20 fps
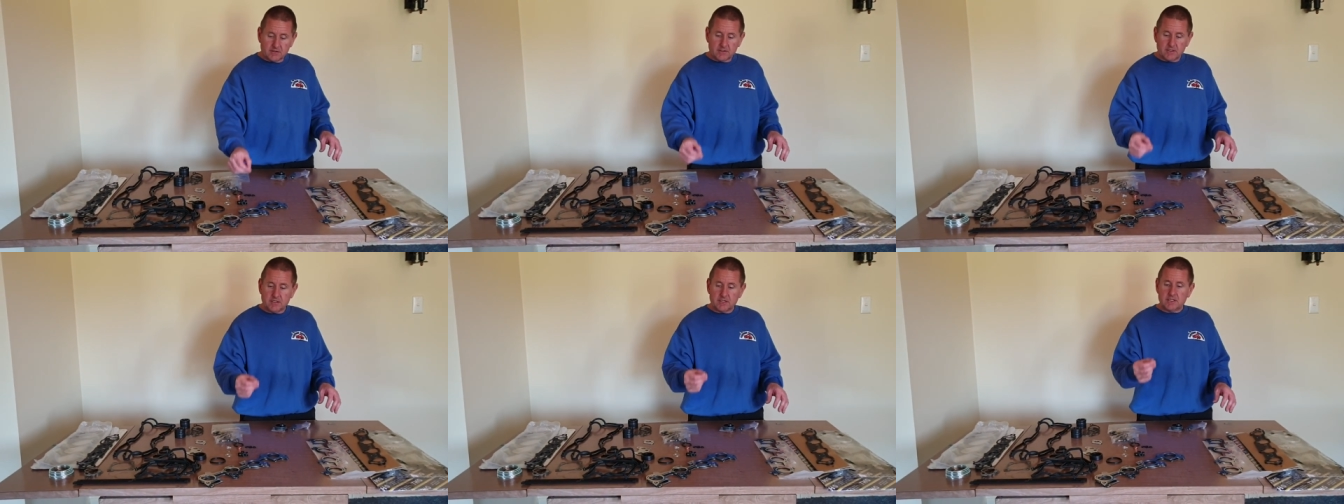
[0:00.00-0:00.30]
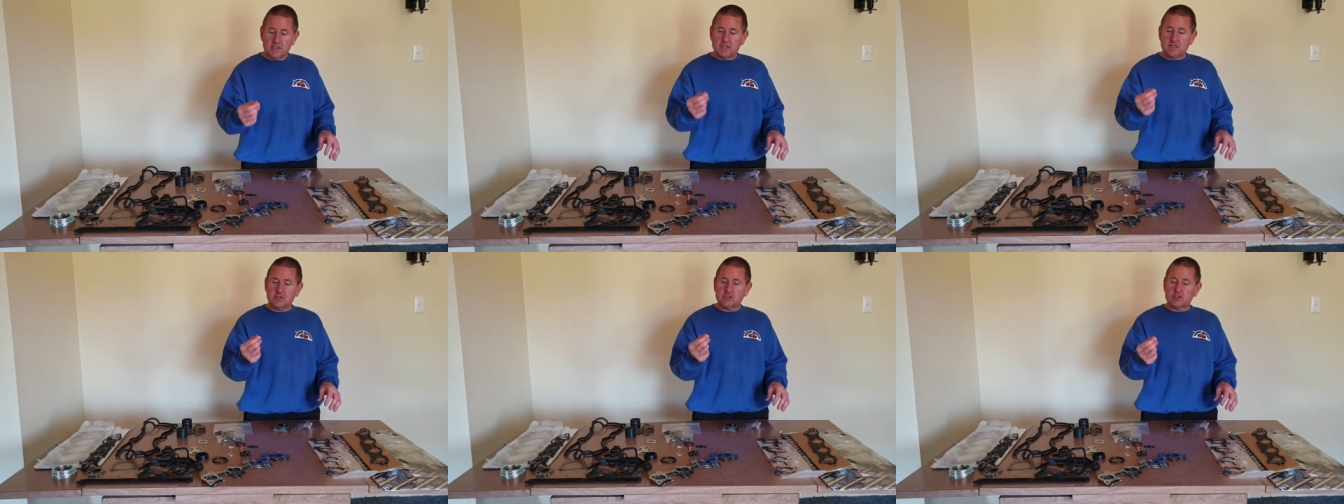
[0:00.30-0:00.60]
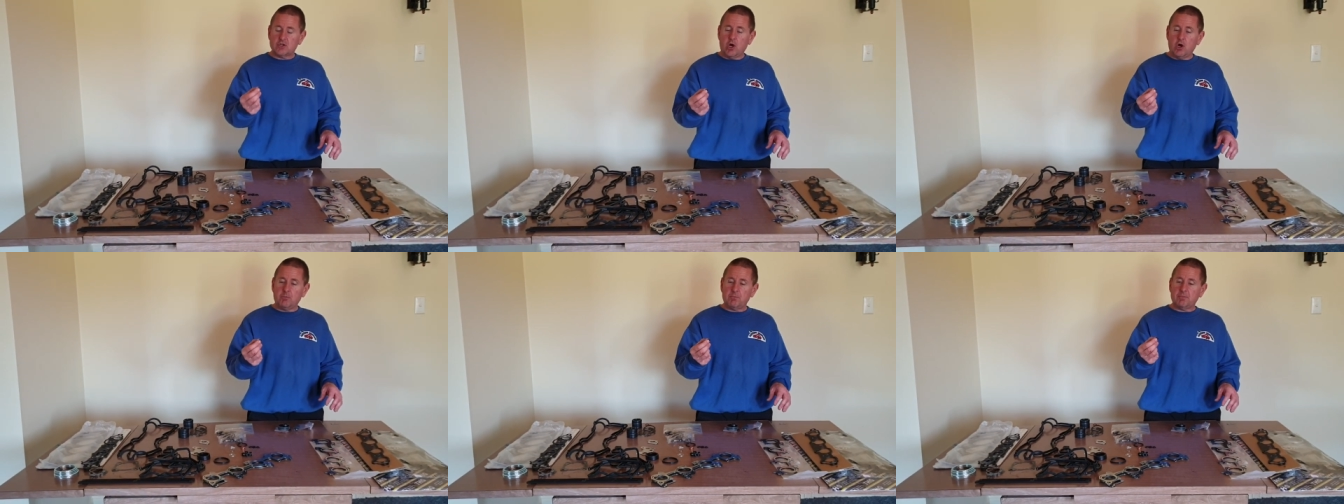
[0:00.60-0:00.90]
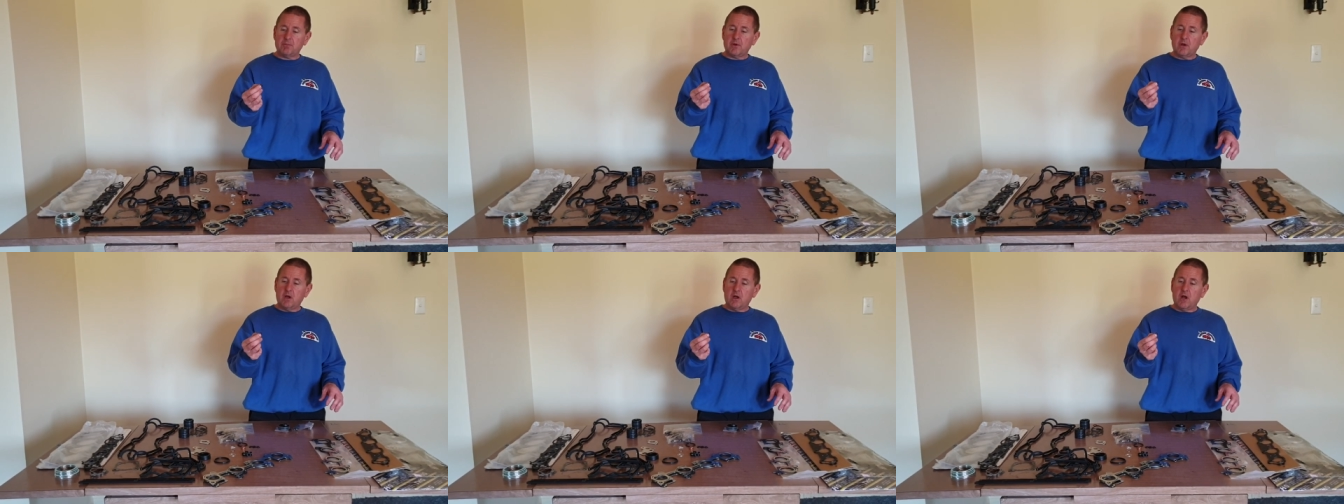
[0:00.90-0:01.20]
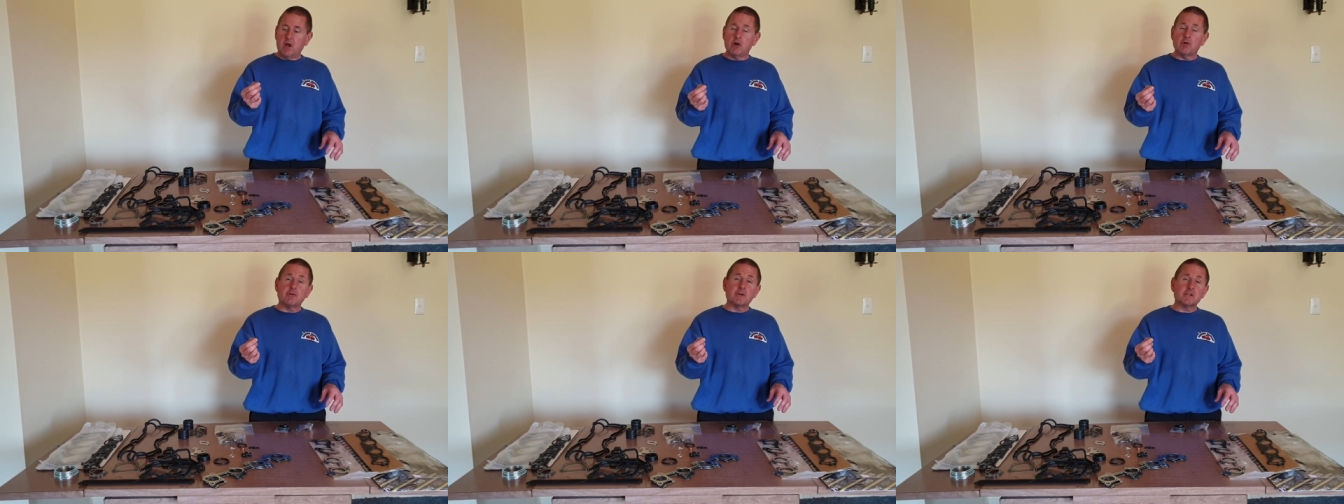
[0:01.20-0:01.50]
the top
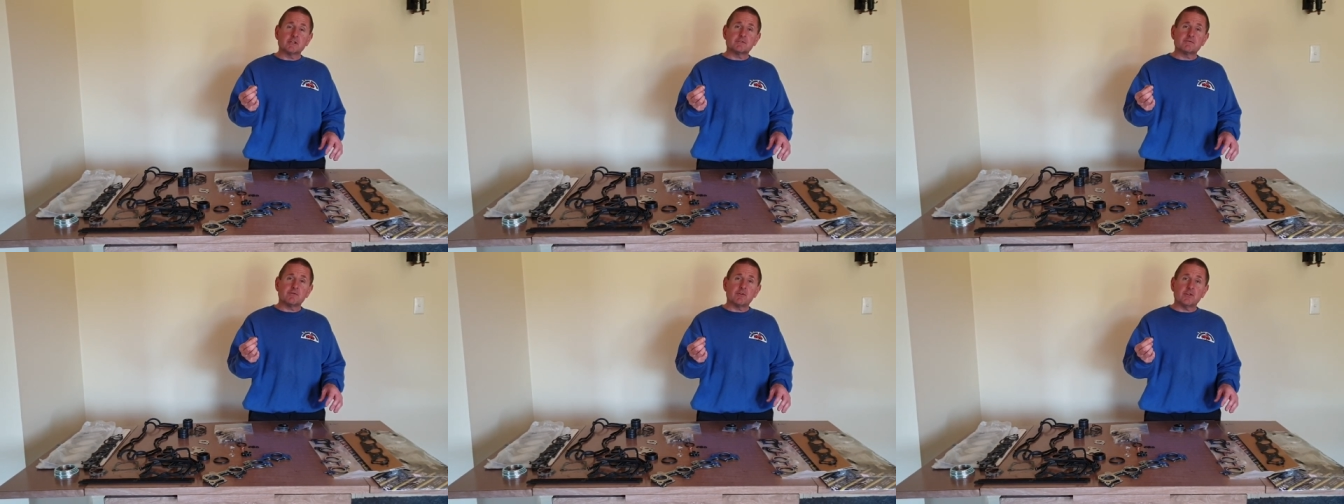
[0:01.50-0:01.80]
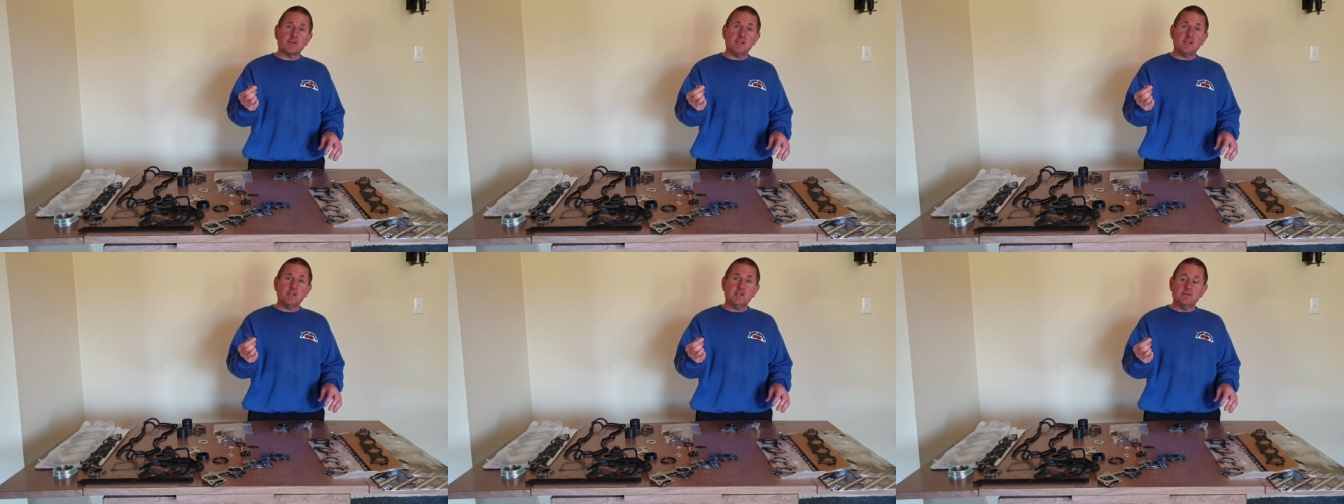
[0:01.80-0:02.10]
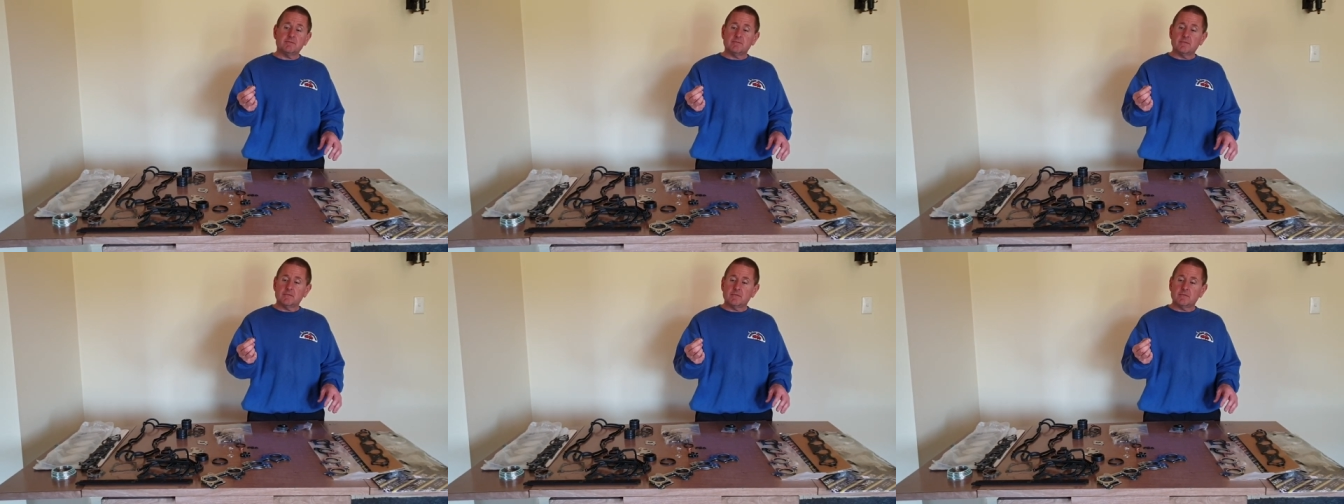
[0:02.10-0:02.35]
O-rings for the